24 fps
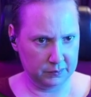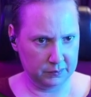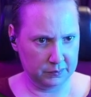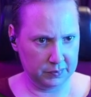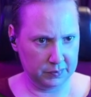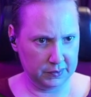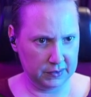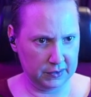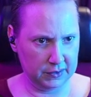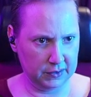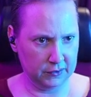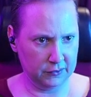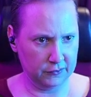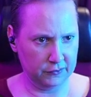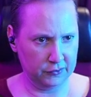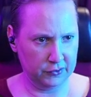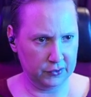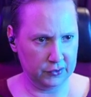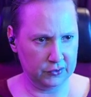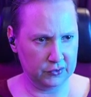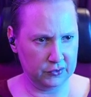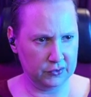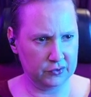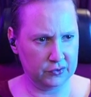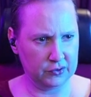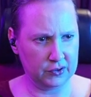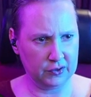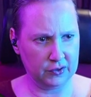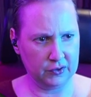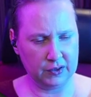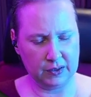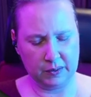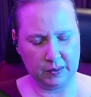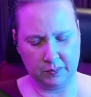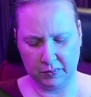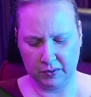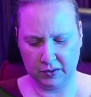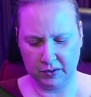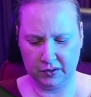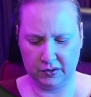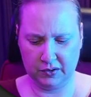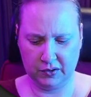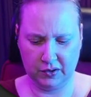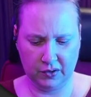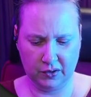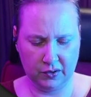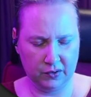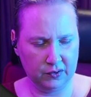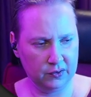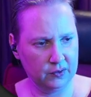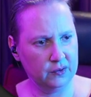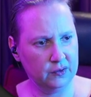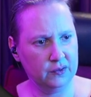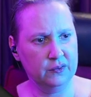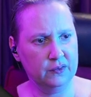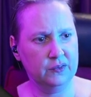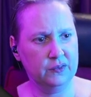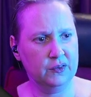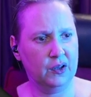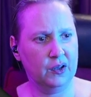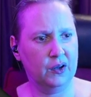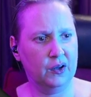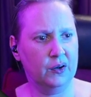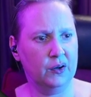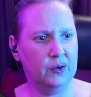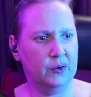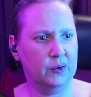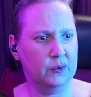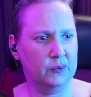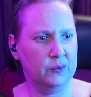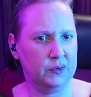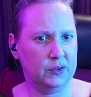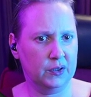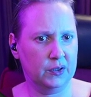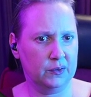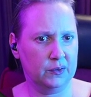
pending on future share label in. No.